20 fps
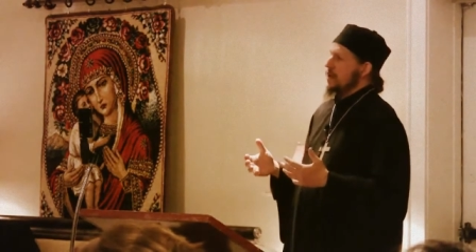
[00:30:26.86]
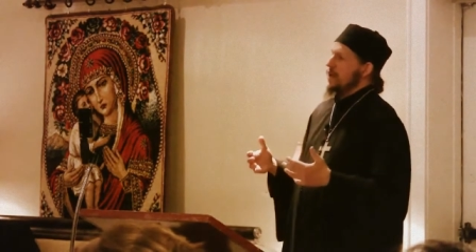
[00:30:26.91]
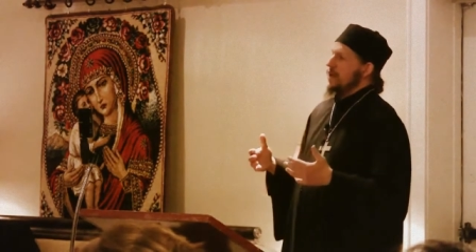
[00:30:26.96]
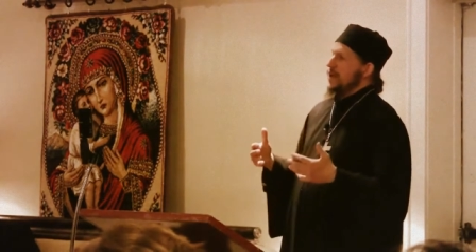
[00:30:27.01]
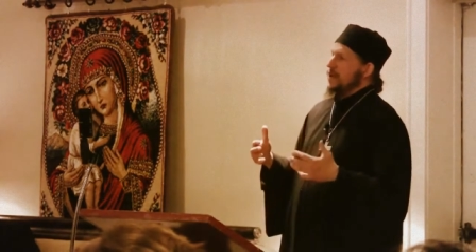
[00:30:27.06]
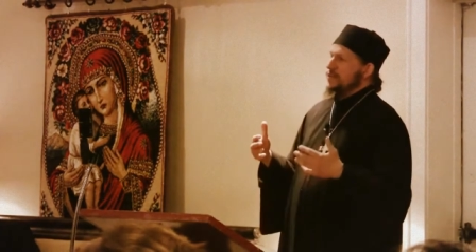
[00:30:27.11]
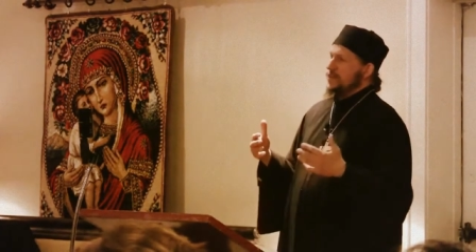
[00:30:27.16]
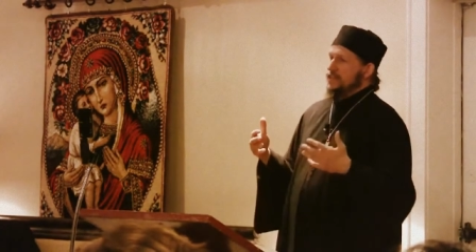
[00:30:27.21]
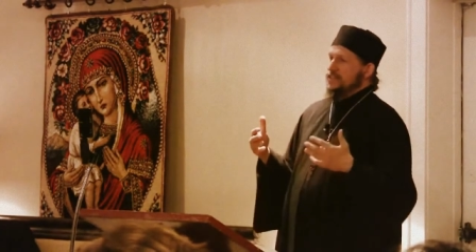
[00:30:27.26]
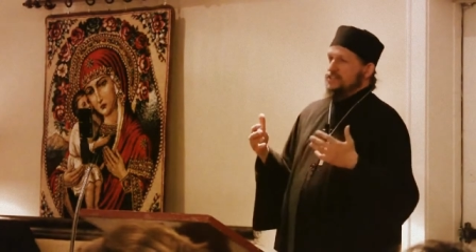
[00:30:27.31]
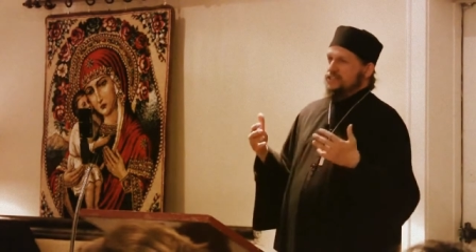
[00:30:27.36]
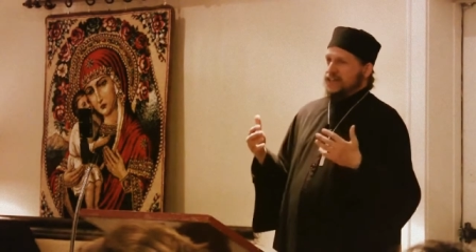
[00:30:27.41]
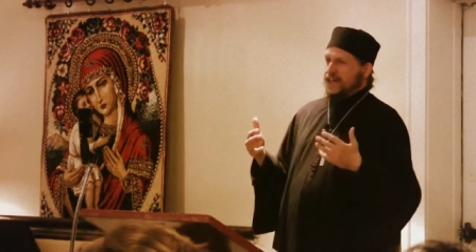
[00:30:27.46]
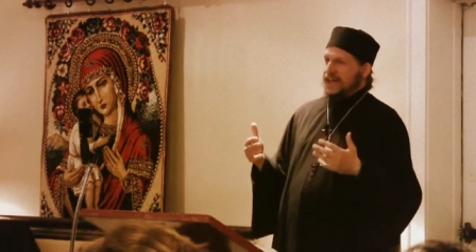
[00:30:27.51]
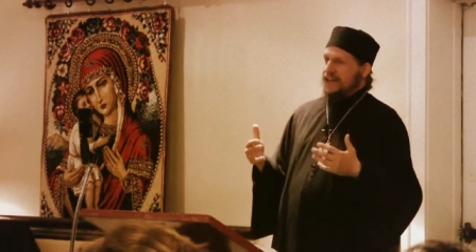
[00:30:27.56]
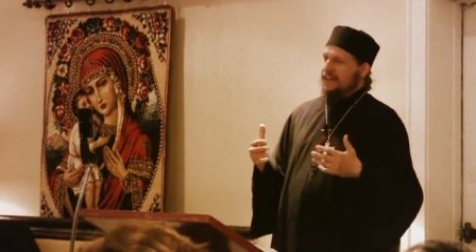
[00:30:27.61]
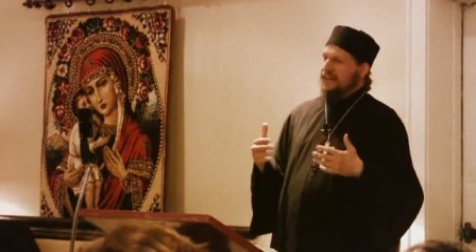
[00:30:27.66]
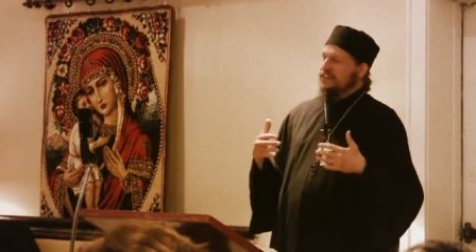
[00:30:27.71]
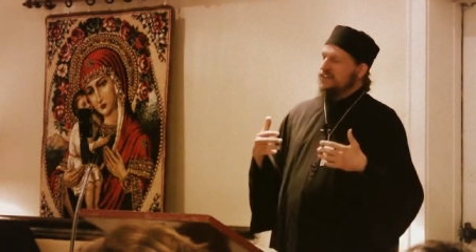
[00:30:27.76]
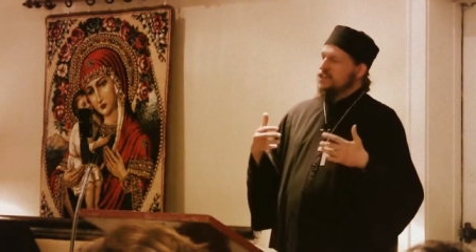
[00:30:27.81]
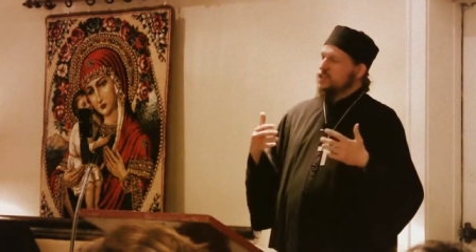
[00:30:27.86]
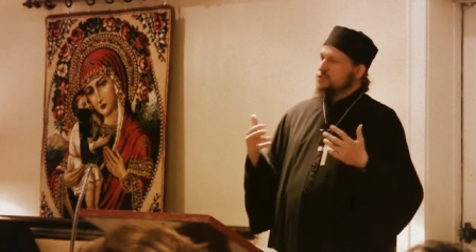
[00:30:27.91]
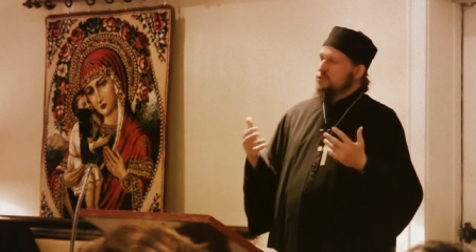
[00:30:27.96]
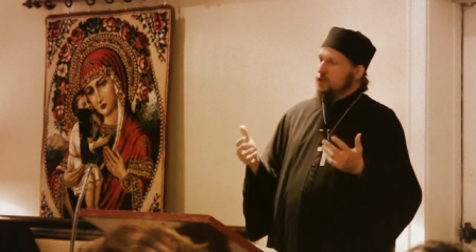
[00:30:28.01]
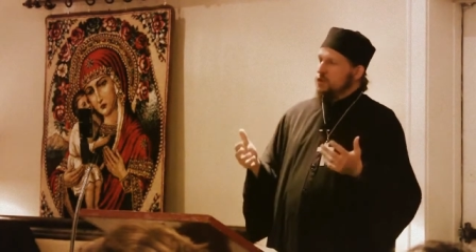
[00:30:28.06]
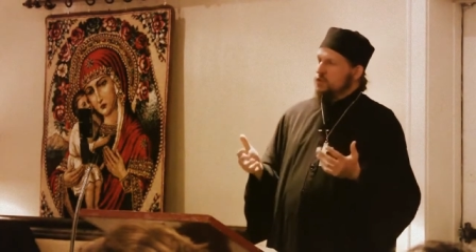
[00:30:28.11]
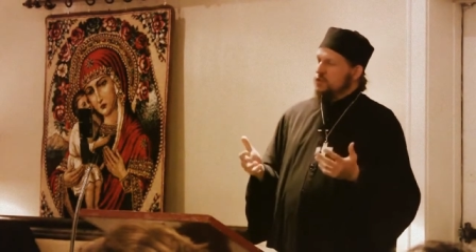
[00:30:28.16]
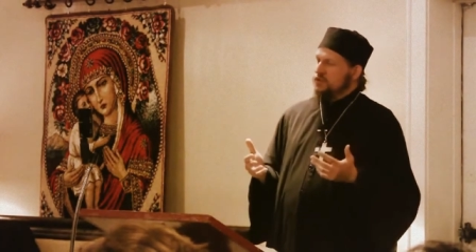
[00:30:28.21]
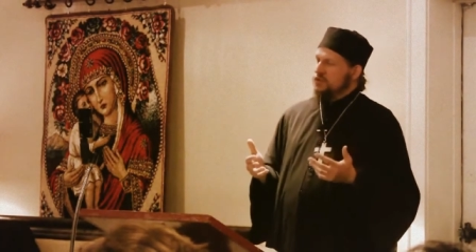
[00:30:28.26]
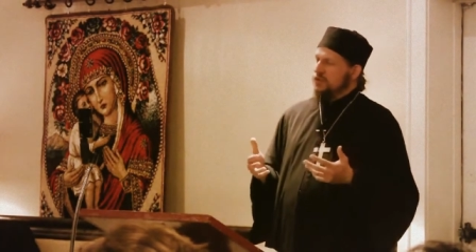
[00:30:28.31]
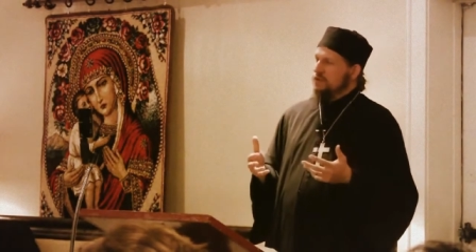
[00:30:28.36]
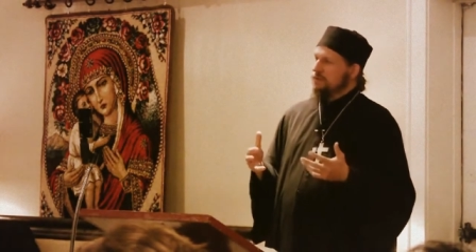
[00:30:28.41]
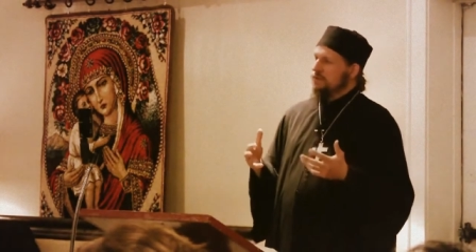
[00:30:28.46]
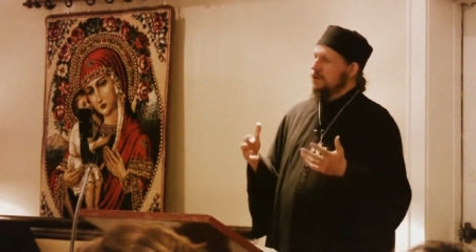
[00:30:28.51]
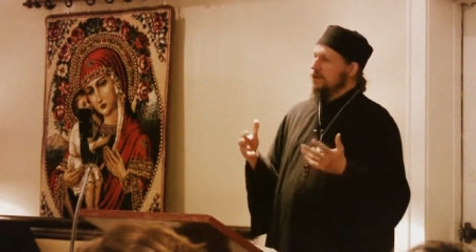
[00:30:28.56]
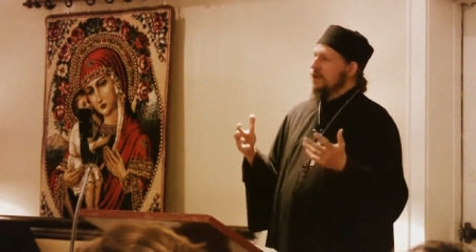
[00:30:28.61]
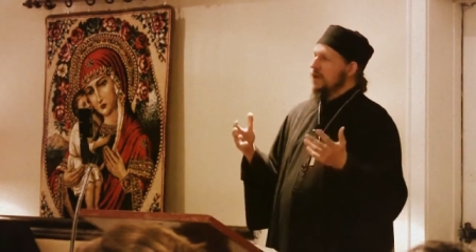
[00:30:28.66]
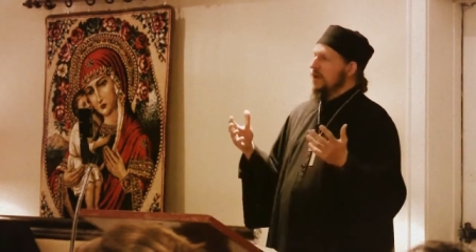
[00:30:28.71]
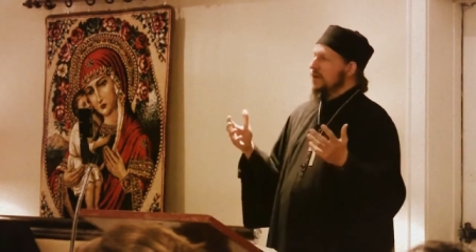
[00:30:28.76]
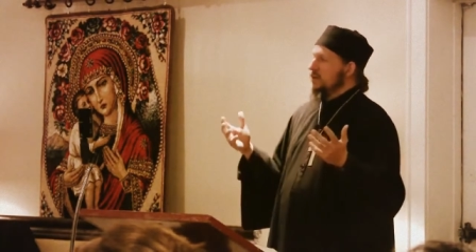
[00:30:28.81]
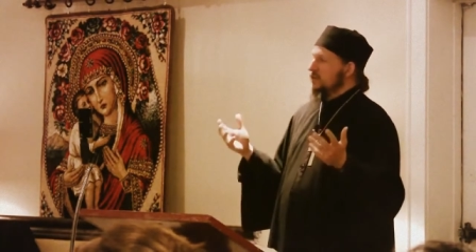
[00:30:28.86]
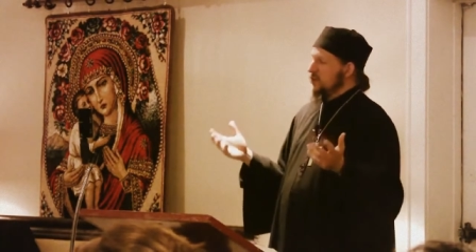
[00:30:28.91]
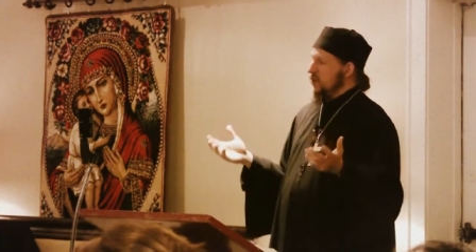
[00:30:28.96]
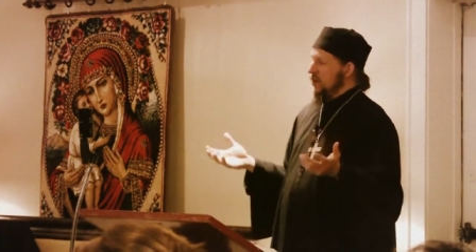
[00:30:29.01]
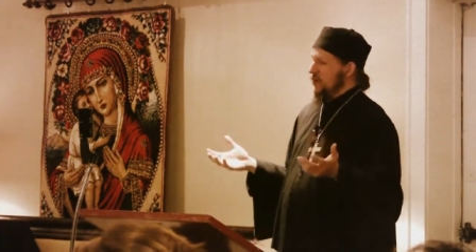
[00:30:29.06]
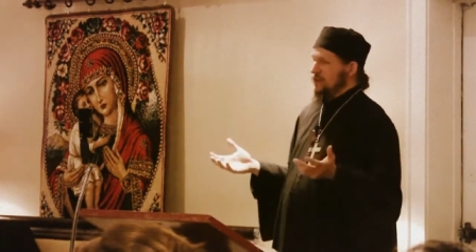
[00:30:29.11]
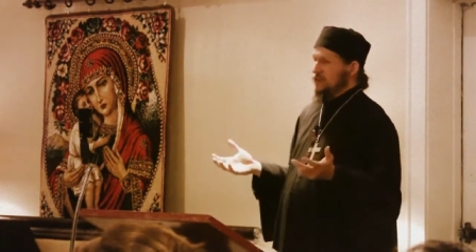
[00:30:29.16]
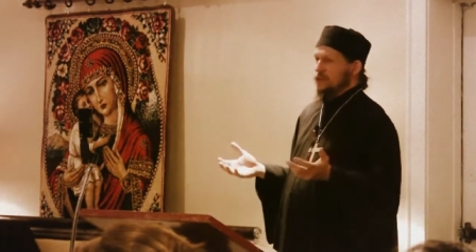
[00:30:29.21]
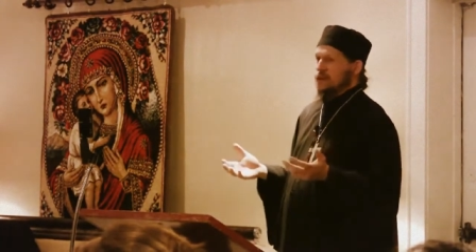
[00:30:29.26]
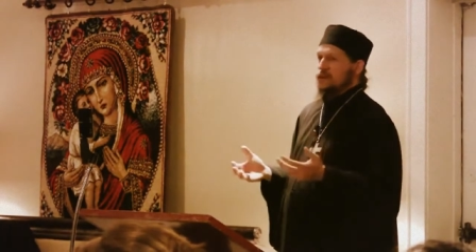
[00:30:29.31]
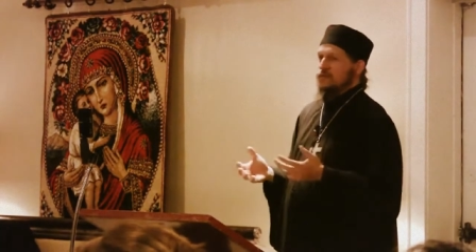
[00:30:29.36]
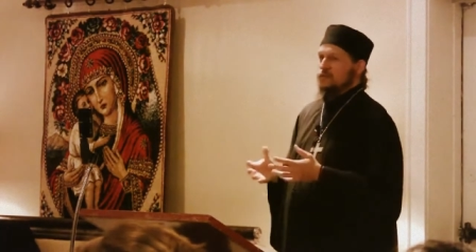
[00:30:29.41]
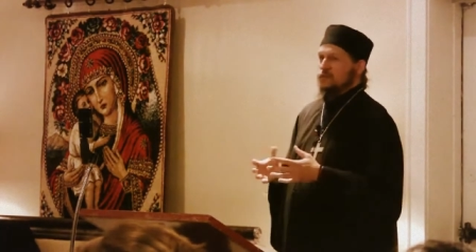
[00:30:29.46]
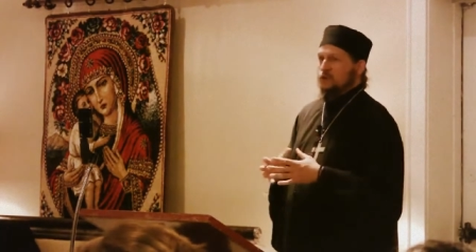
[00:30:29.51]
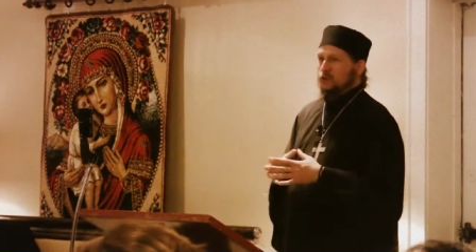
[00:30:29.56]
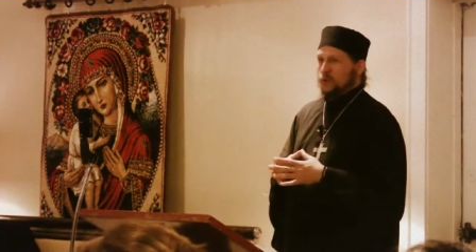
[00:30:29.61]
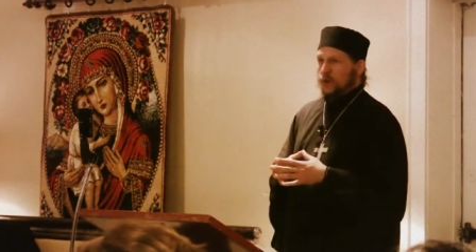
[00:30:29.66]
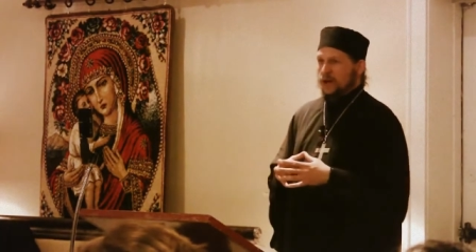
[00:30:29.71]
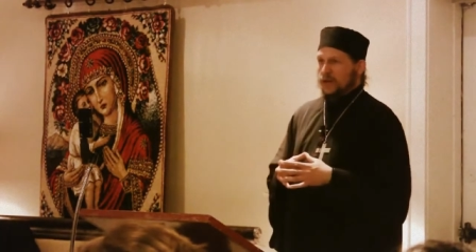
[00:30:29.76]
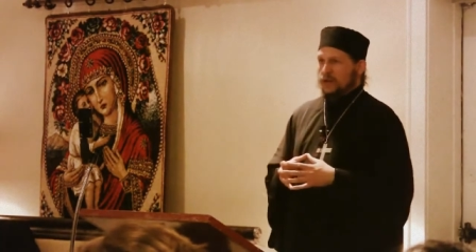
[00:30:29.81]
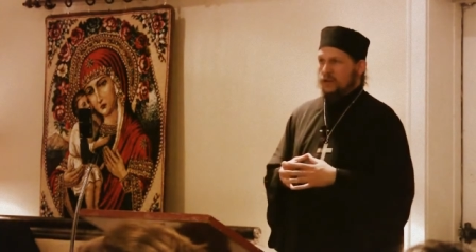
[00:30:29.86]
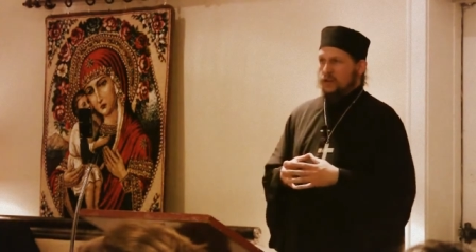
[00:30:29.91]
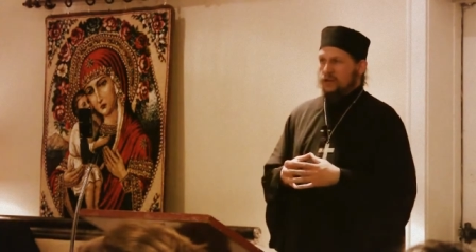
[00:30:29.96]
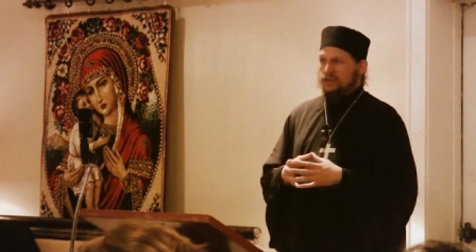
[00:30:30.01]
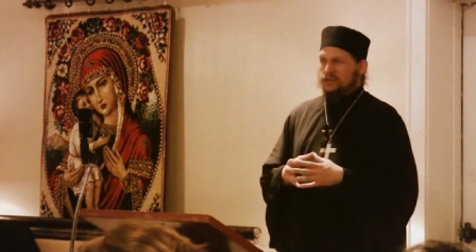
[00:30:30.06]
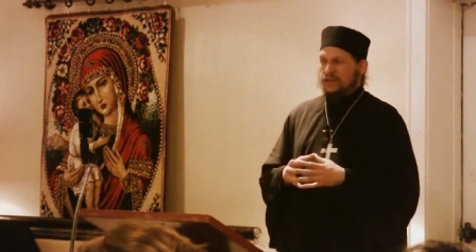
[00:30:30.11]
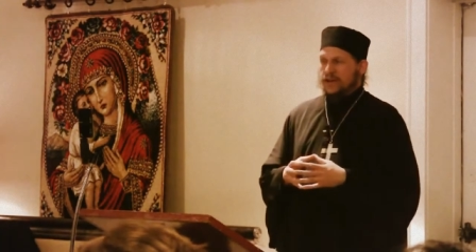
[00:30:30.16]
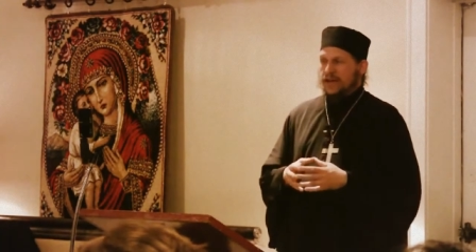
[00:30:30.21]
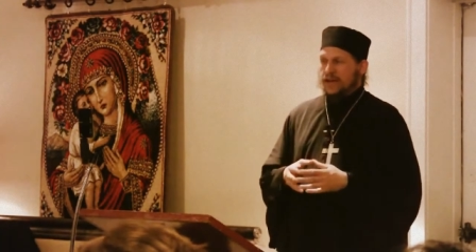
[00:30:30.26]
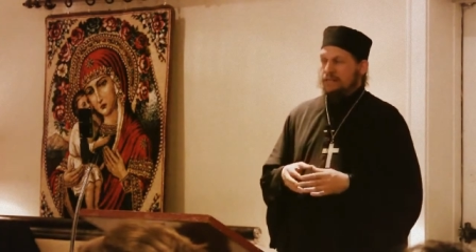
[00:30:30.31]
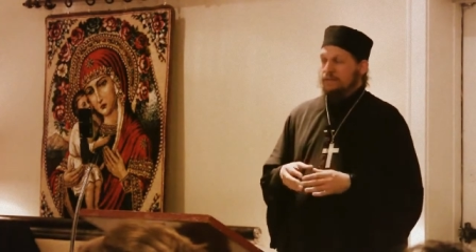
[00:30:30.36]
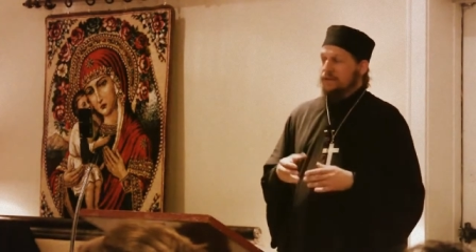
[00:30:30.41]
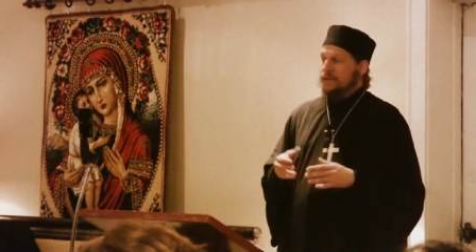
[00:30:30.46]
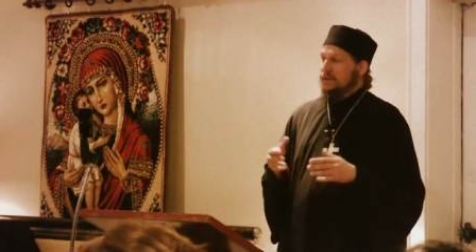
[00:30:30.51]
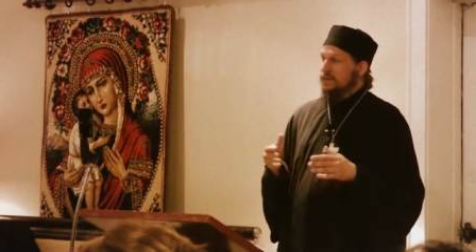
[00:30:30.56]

And they sat and they spoke with him and talked for quite a long time.